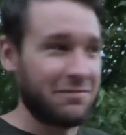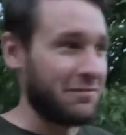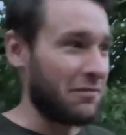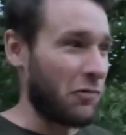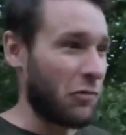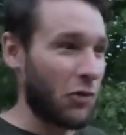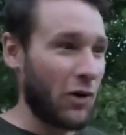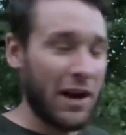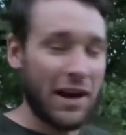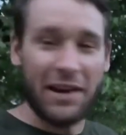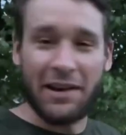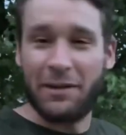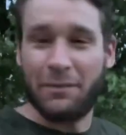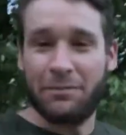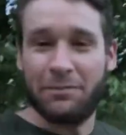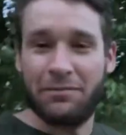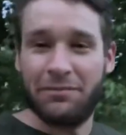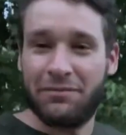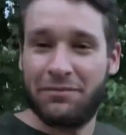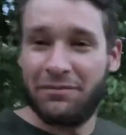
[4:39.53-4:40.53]

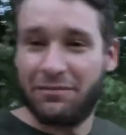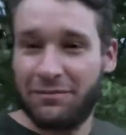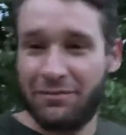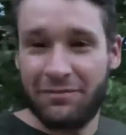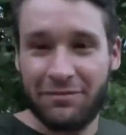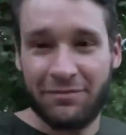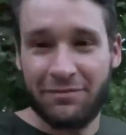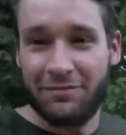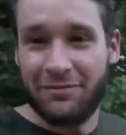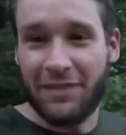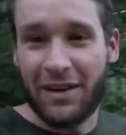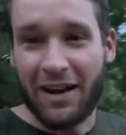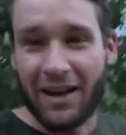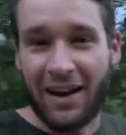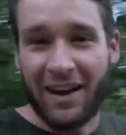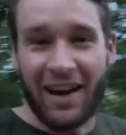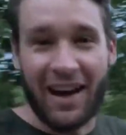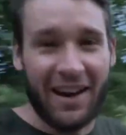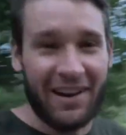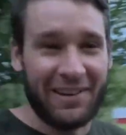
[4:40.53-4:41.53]
random,
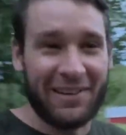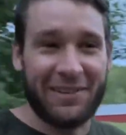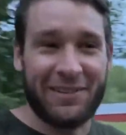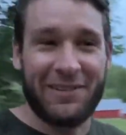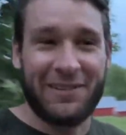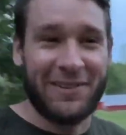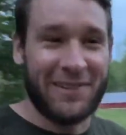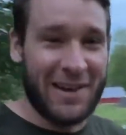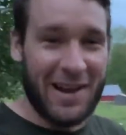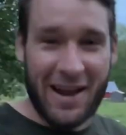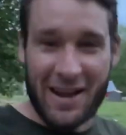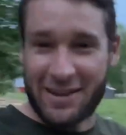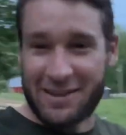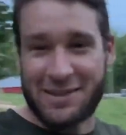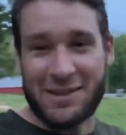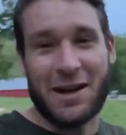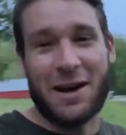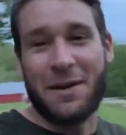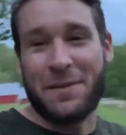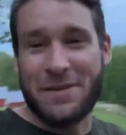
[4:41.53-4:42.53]
I don't know,
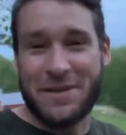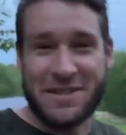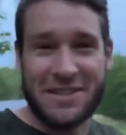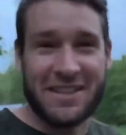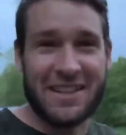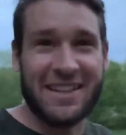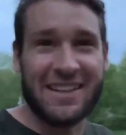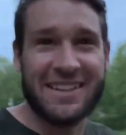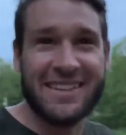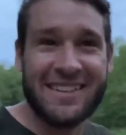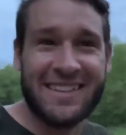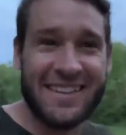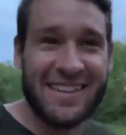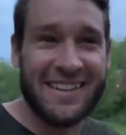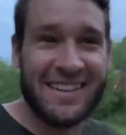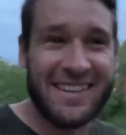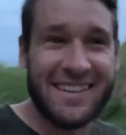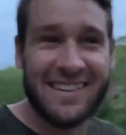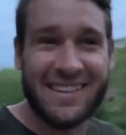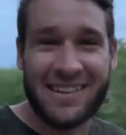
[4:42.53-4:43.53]
ex-Amish kid
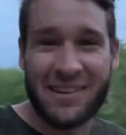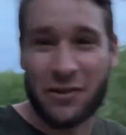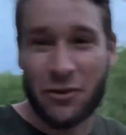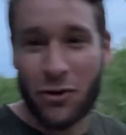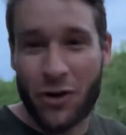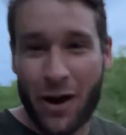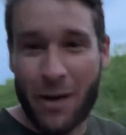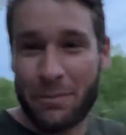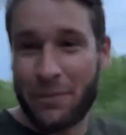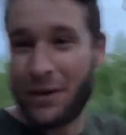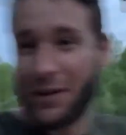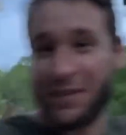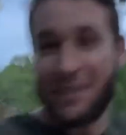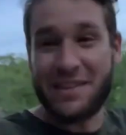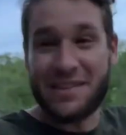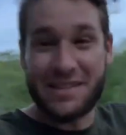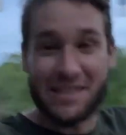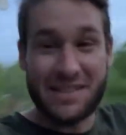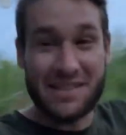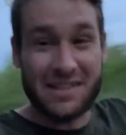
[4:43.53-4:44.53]
that grew up on
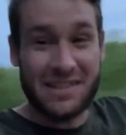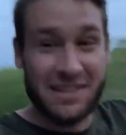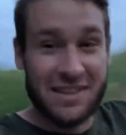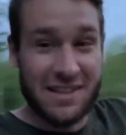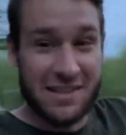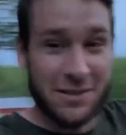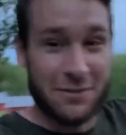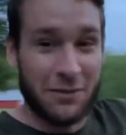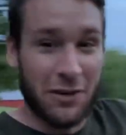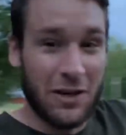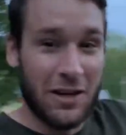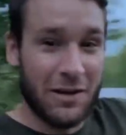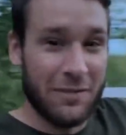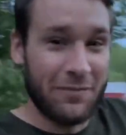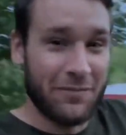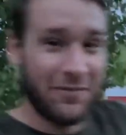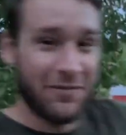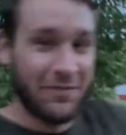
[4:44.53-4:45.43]
this farm.